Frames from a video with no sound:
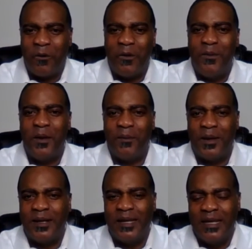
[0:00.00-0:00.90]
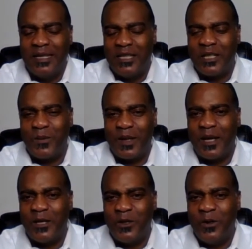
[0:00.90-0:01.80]
Remember, just
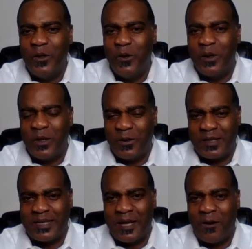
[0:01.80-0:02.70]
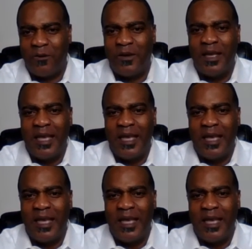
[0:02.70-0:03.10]
because you do it yourself